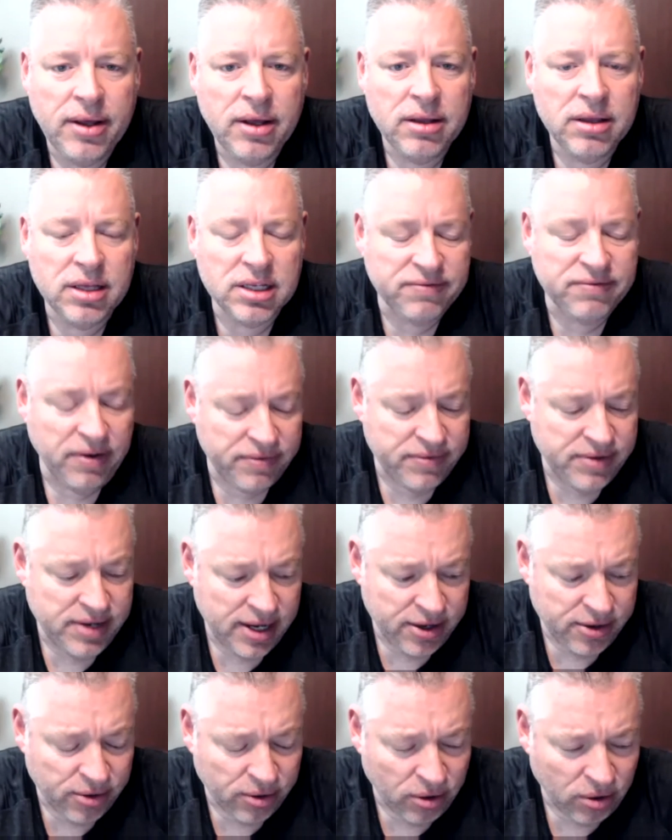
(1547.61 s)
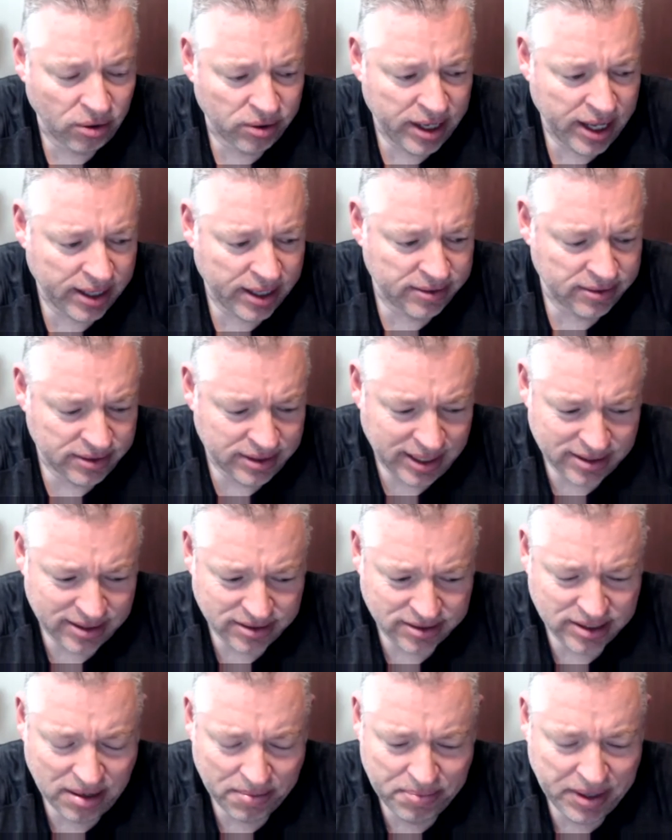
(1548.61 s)
This 15-year-old had done
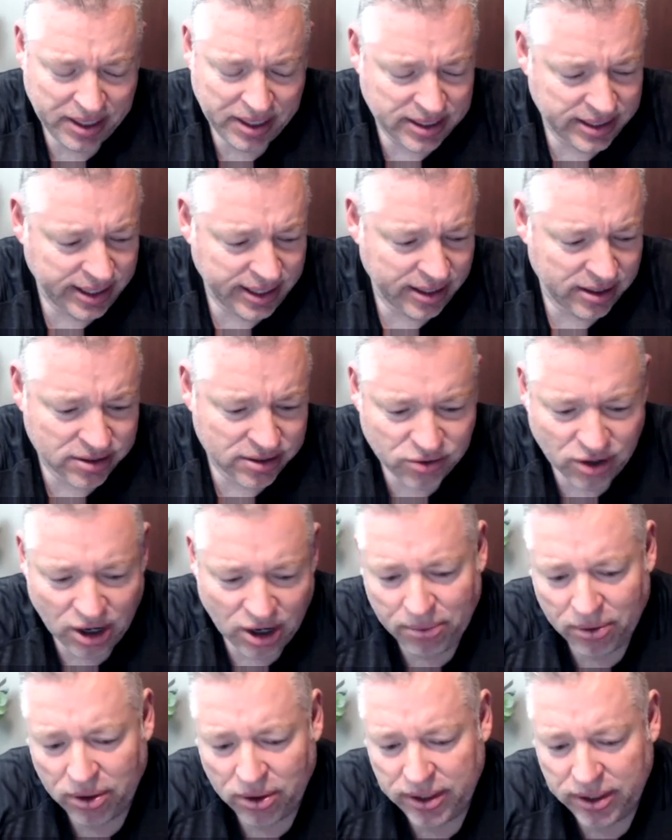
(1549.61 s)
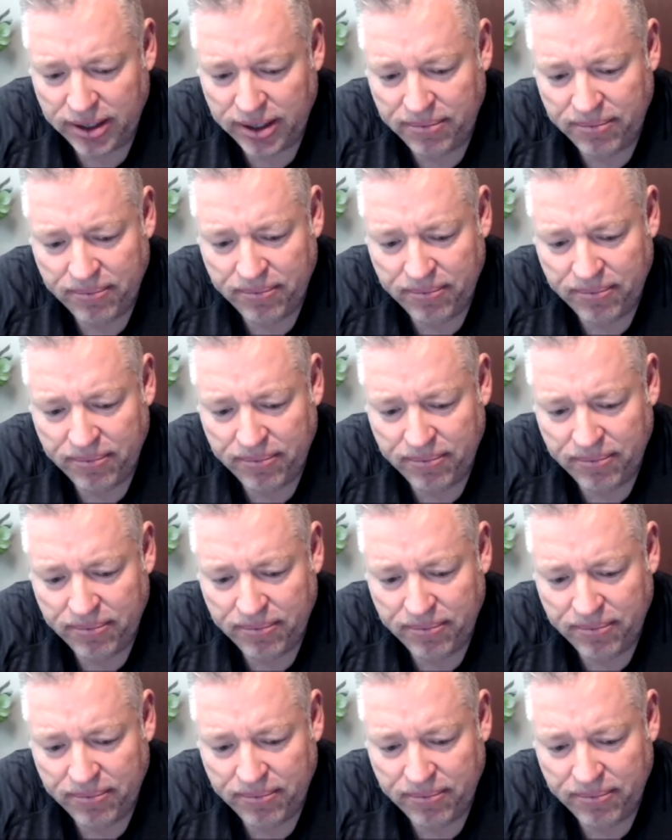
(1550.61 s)
something to get in trouble, and